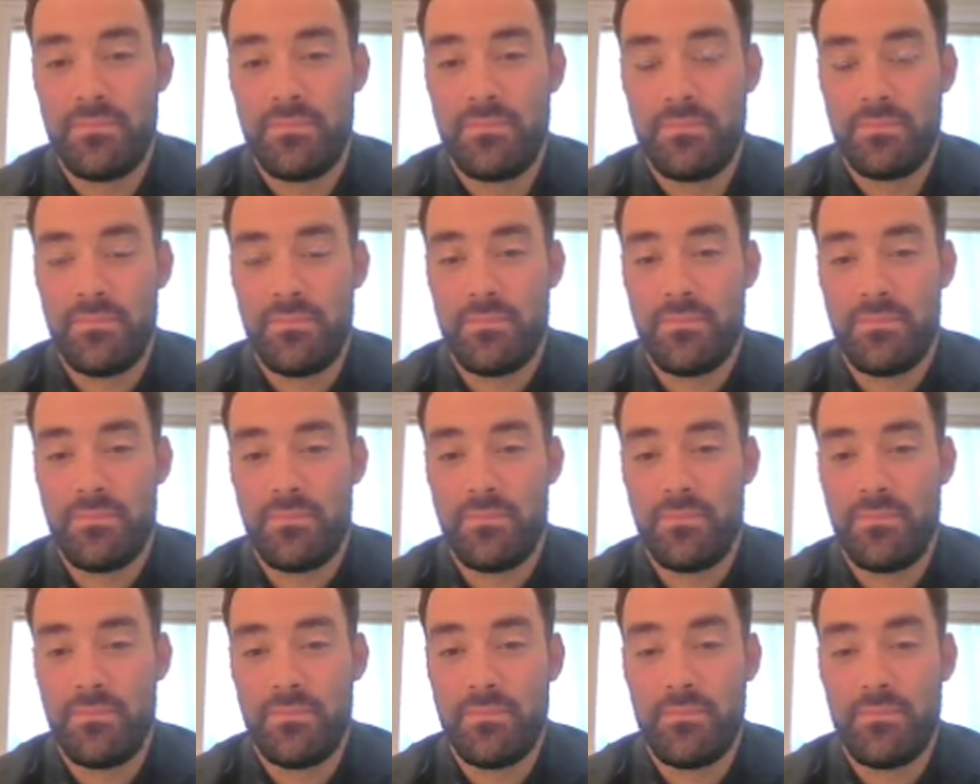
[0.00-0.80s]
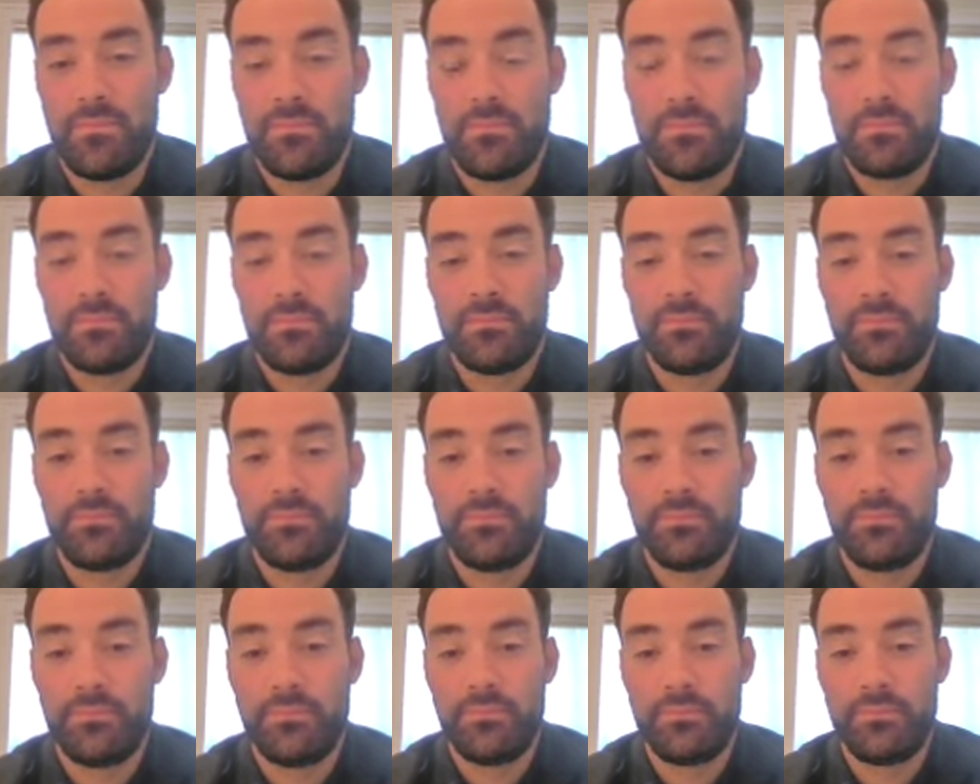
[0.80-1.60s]

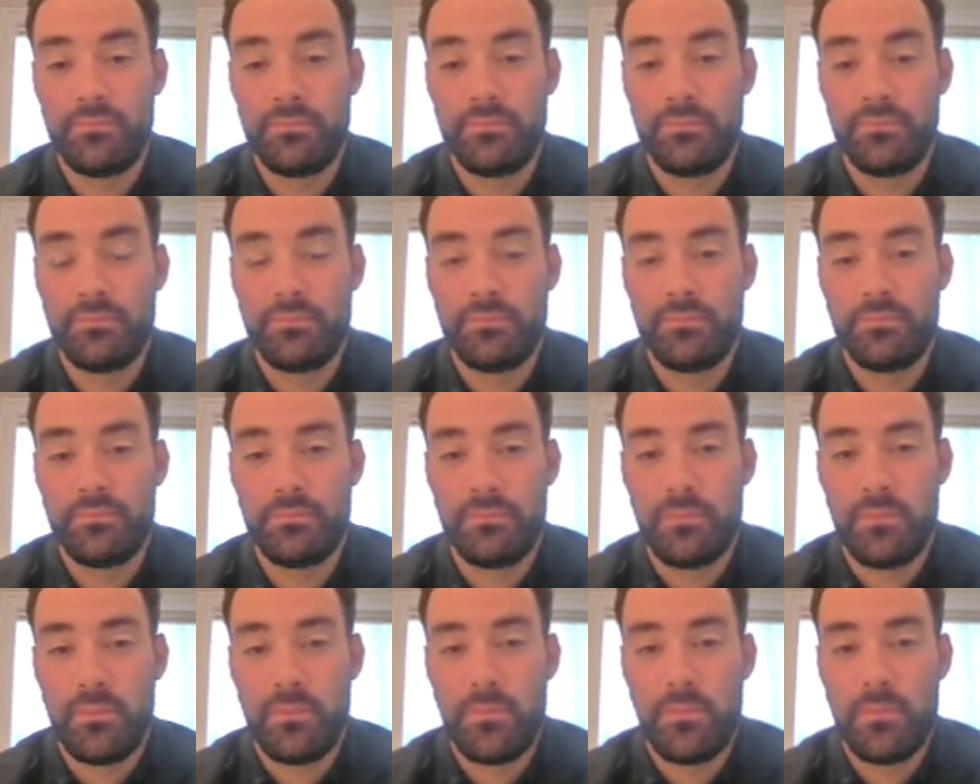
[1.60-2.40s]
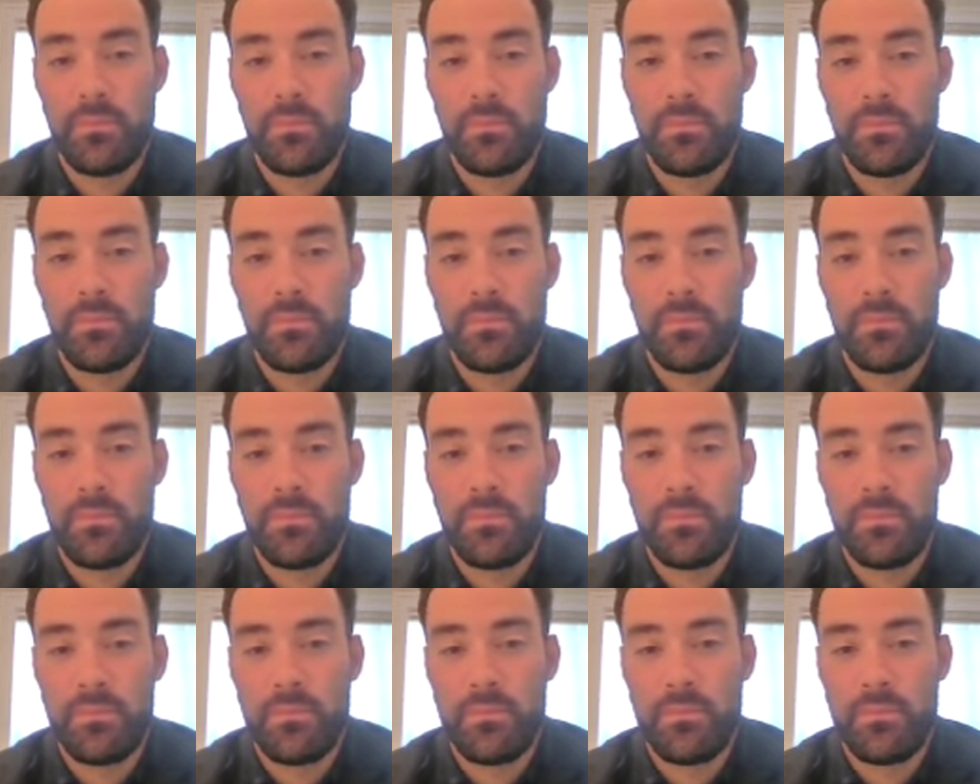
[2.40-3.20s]

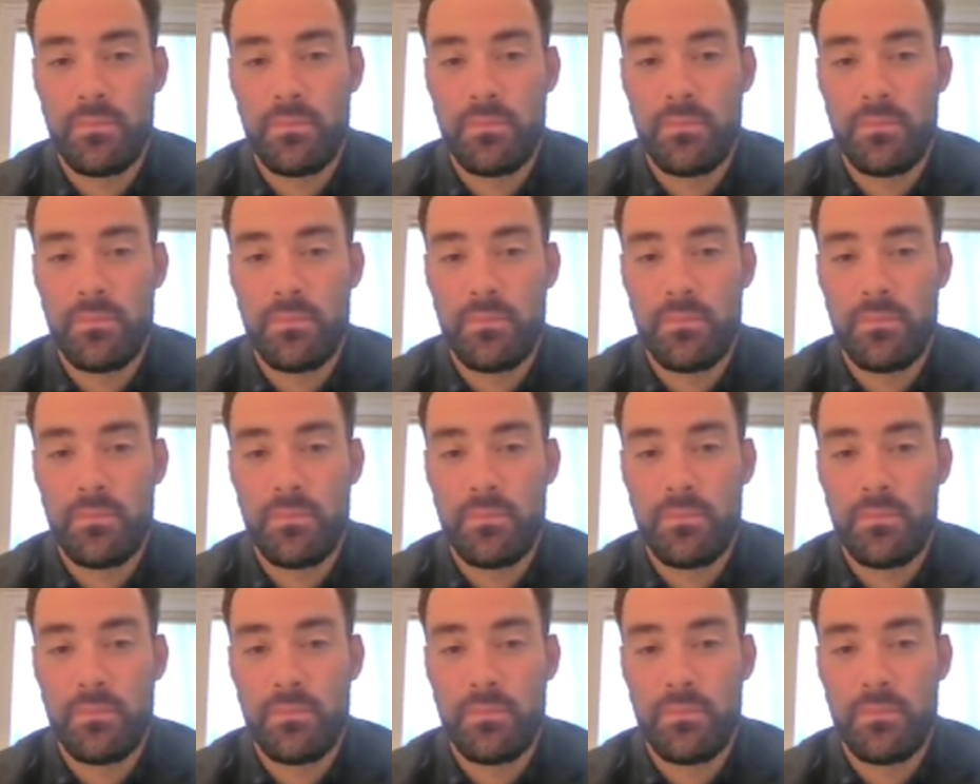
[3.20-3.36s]
(not speaking)